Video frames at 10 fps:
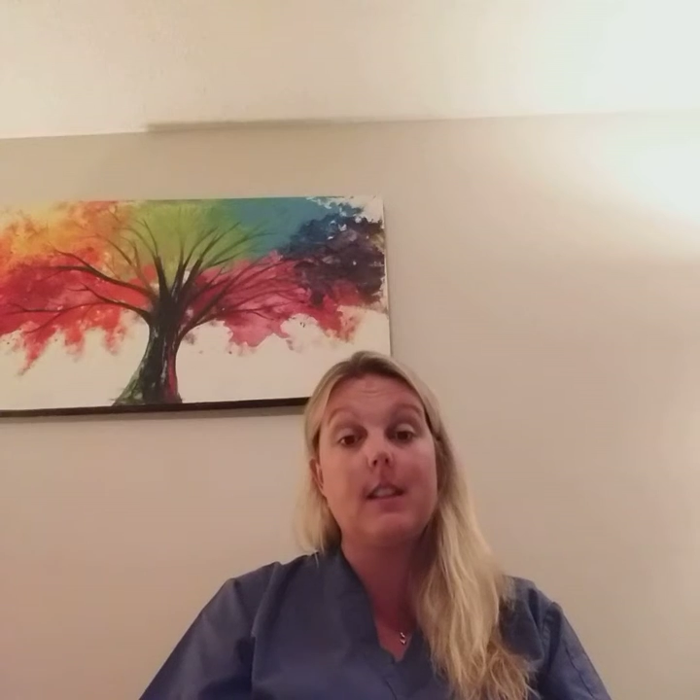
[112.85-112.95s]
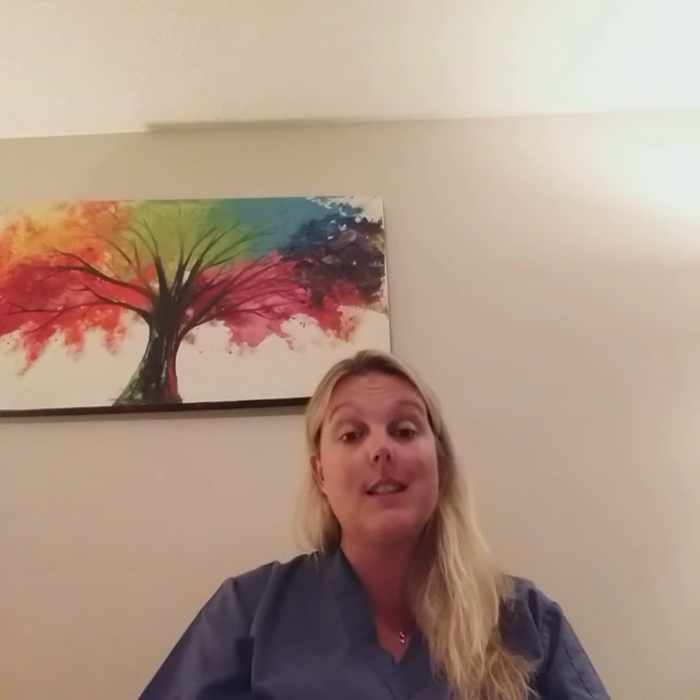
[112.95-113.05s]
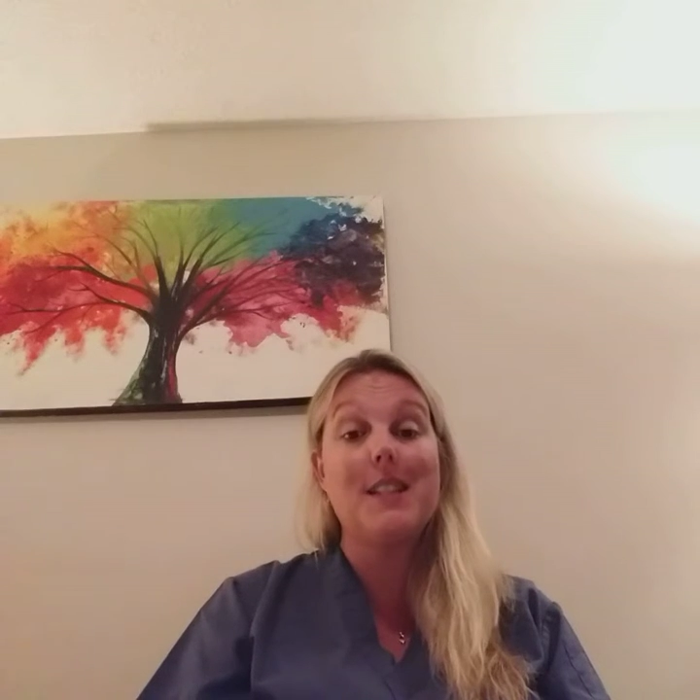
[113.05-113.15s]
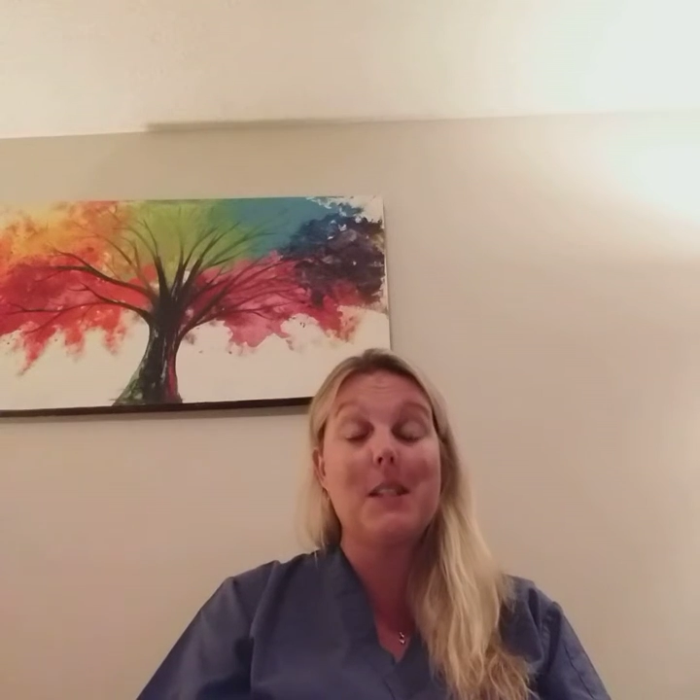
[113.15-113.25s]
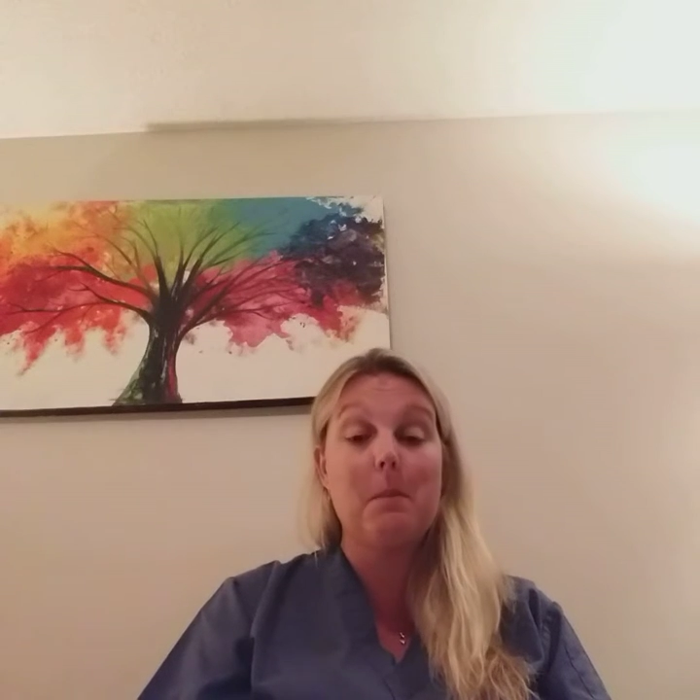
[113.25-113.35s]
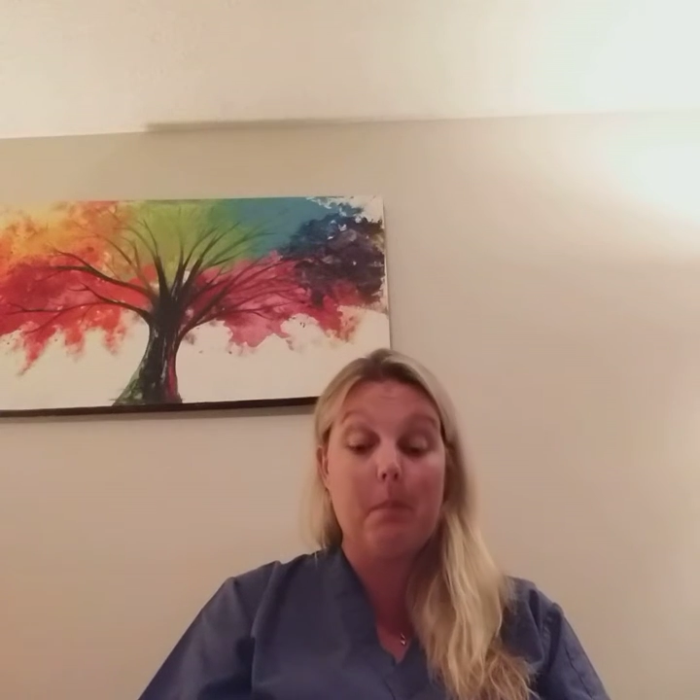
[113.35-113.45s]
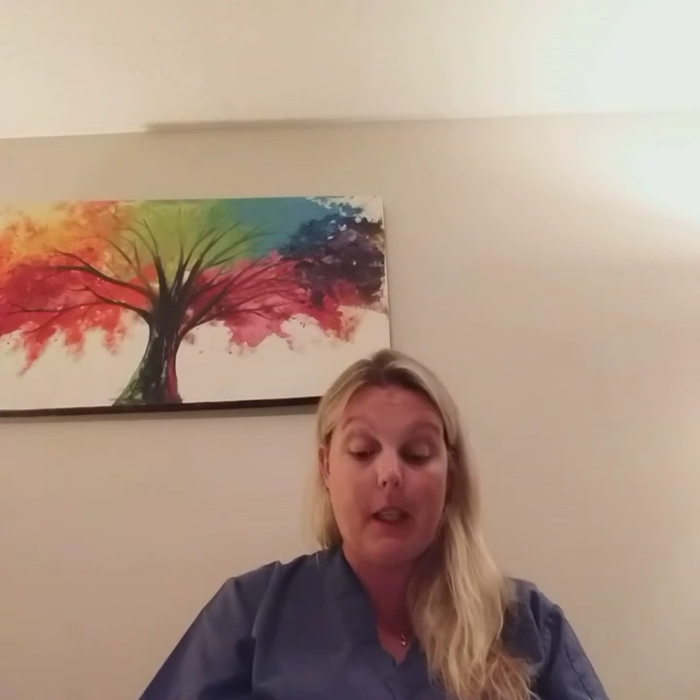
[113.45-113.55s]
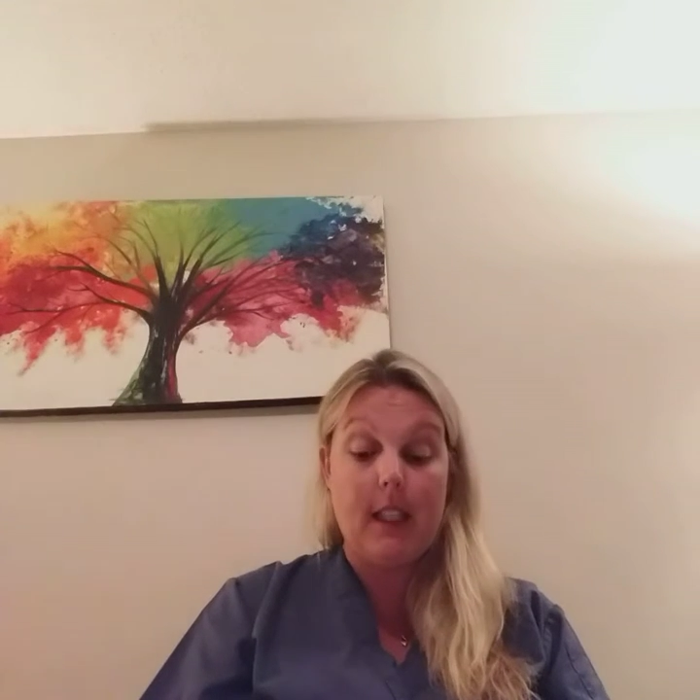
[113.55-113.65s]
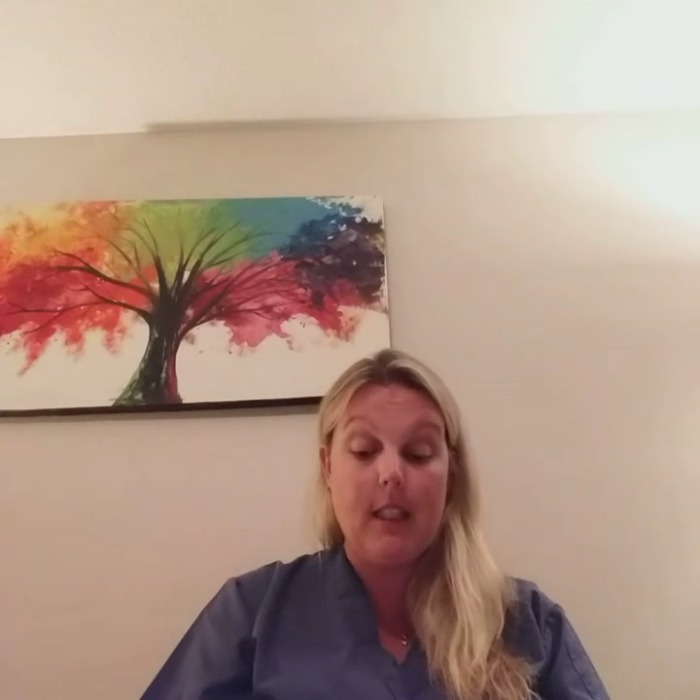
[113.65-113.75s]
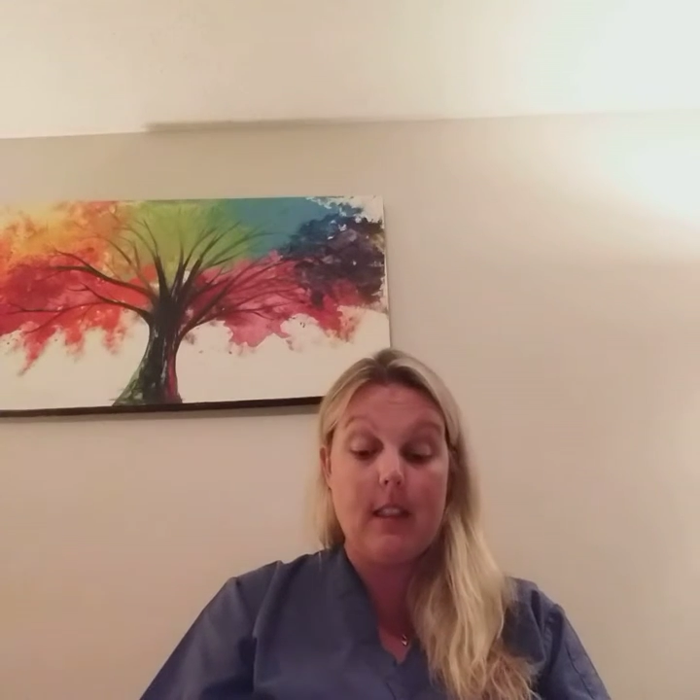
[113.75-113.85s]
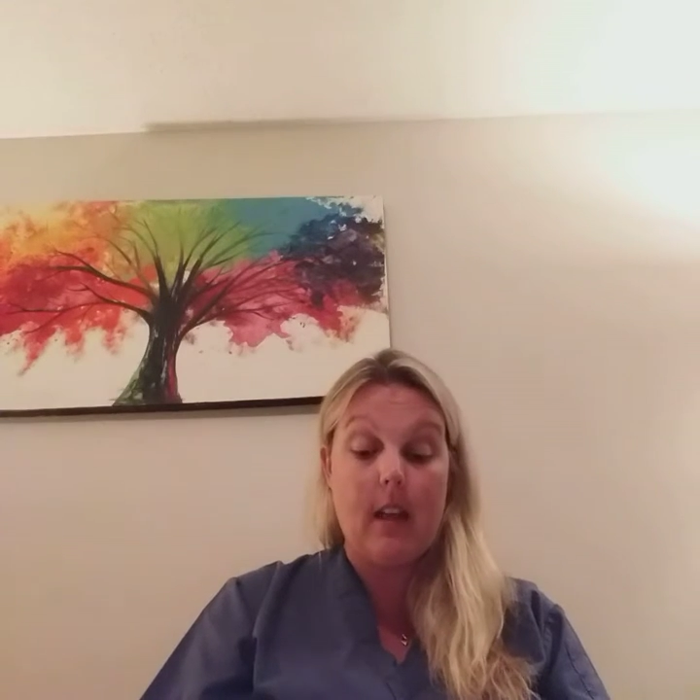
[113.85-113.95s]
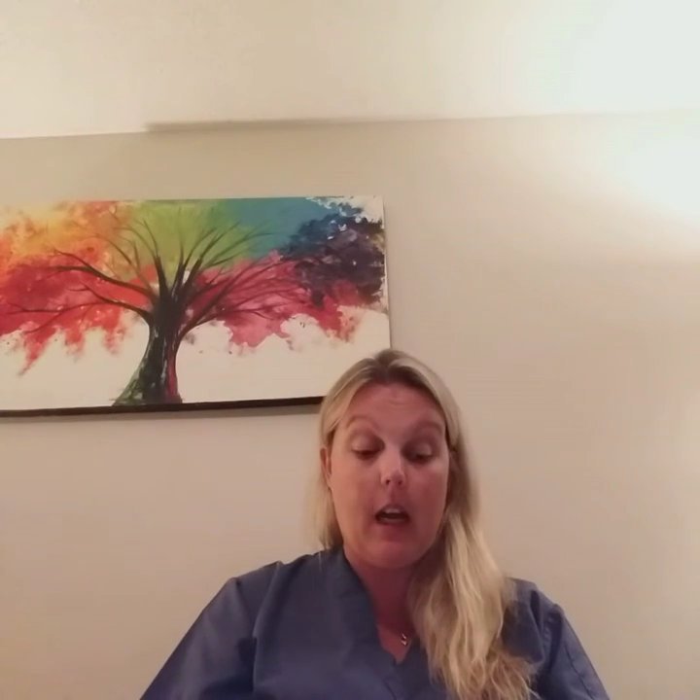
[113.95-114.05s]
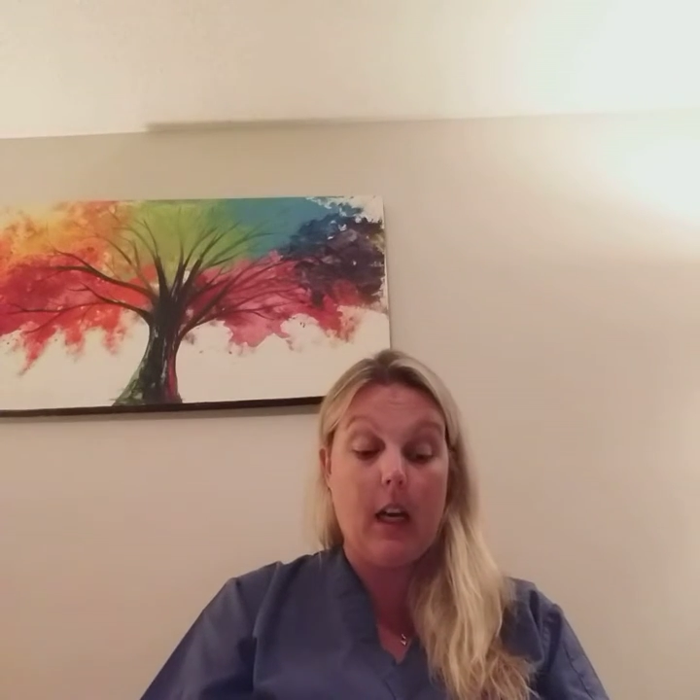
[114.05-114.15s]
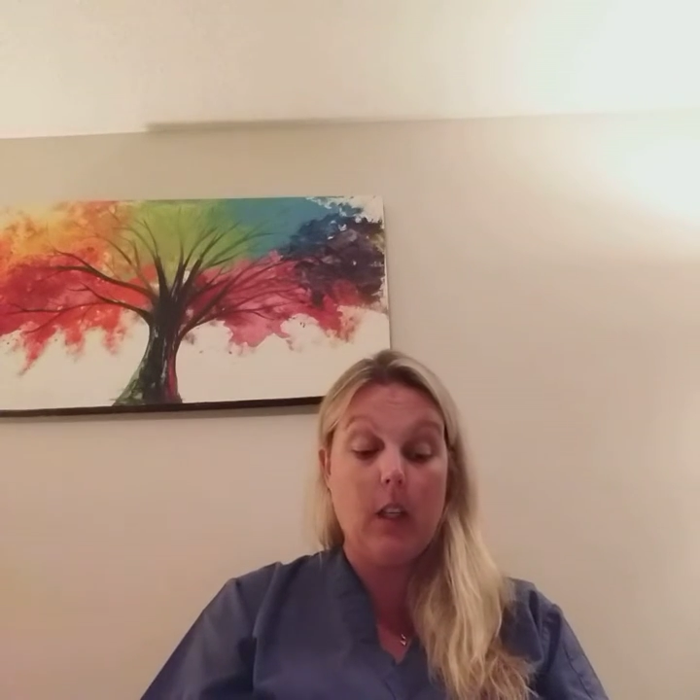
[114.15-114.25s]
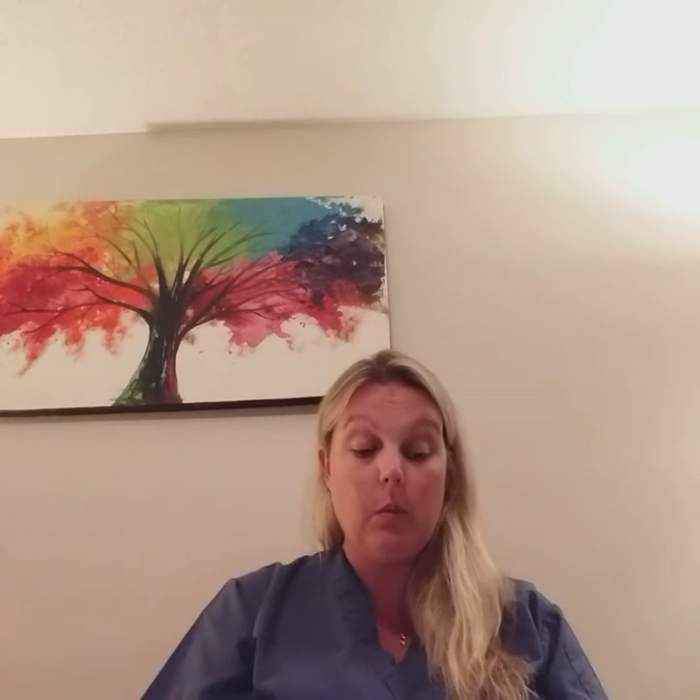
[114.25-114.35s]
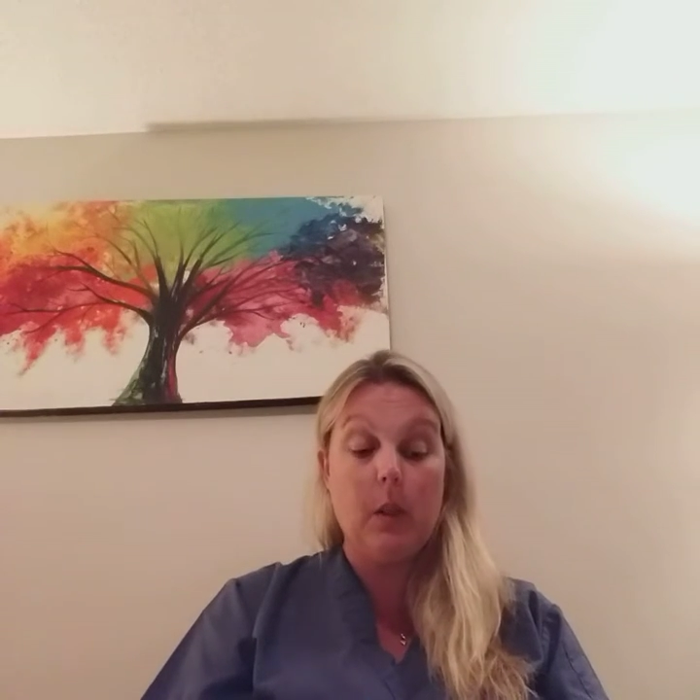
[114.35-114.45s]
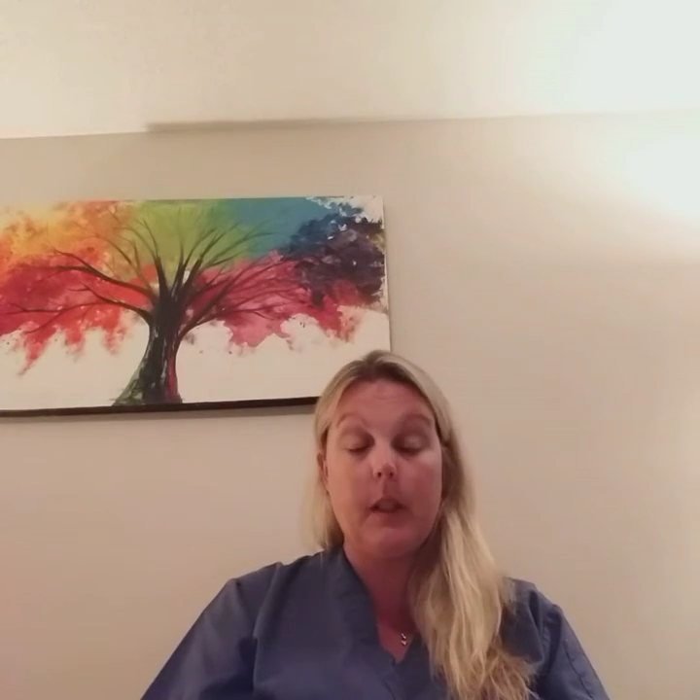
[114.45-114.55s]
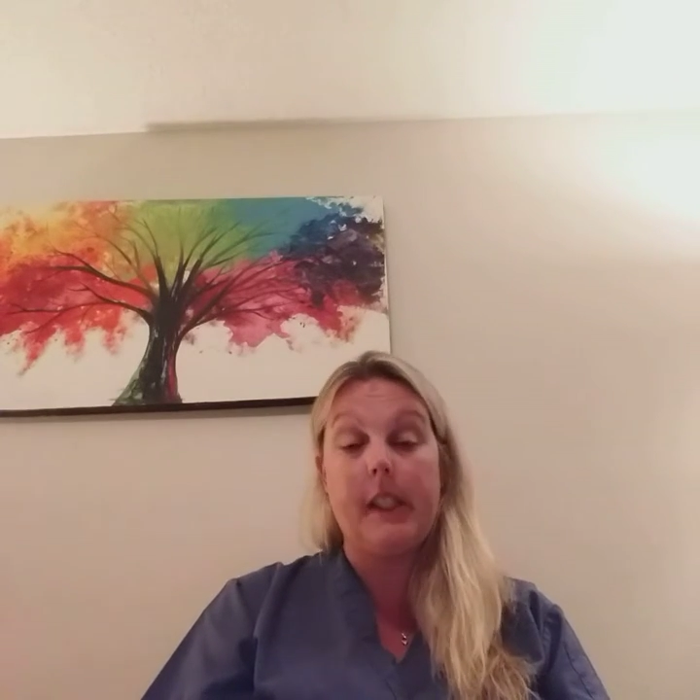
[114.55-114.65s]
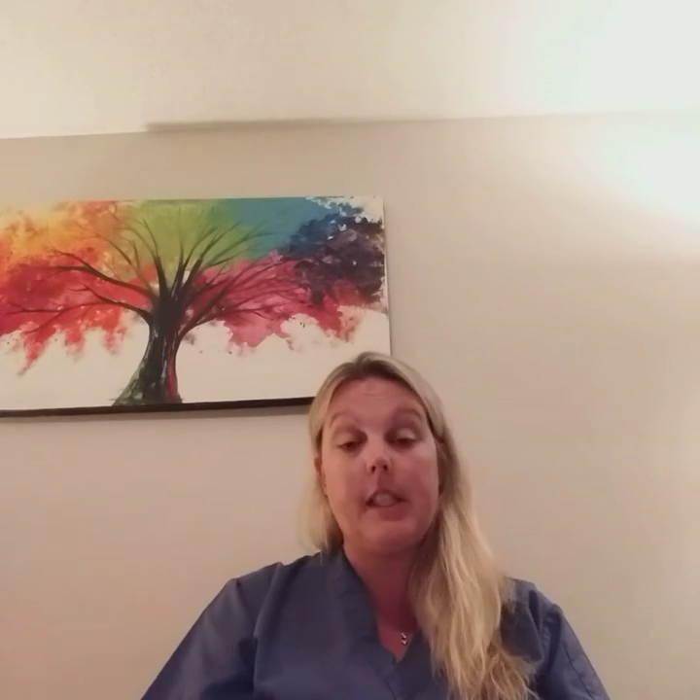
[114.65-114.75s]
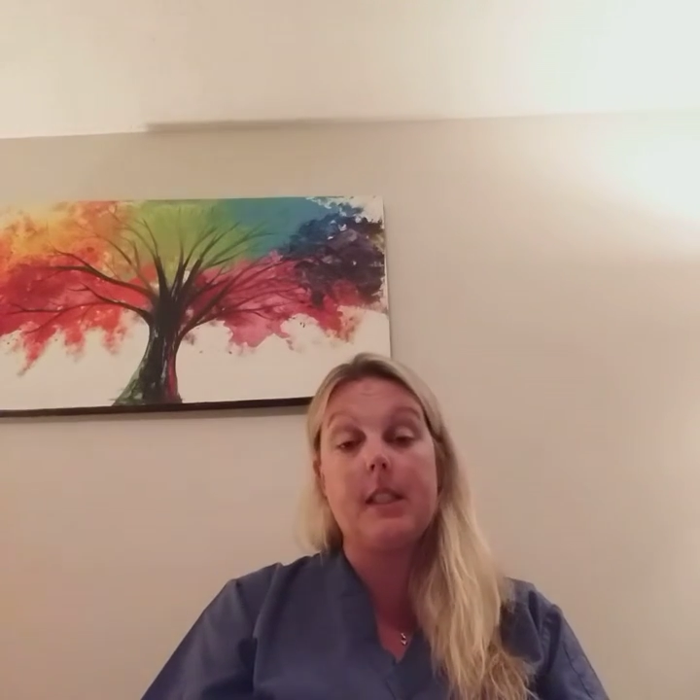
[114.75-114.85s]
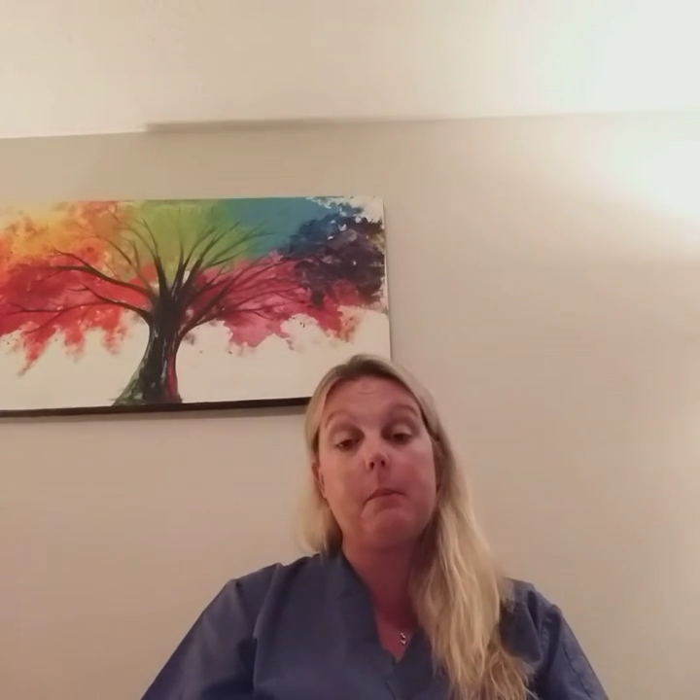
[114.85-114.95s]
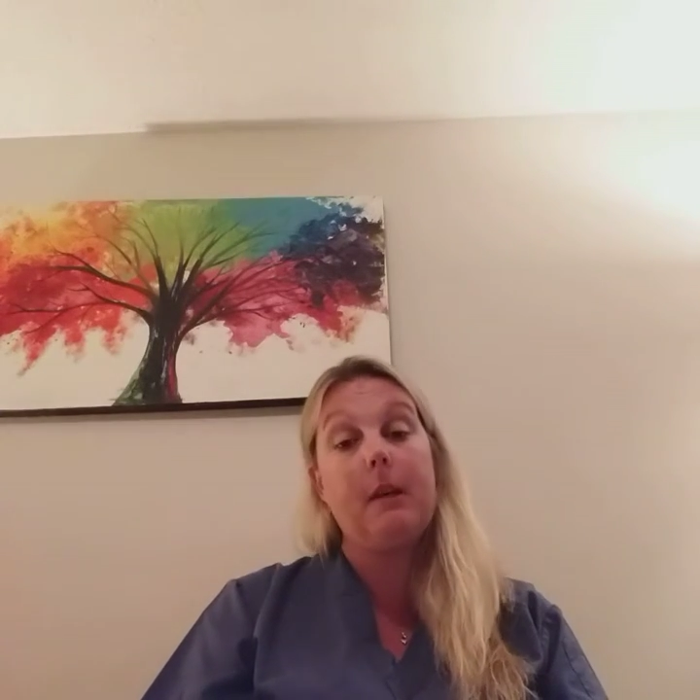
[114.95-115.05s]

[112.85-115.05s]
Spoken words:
Despite our worries,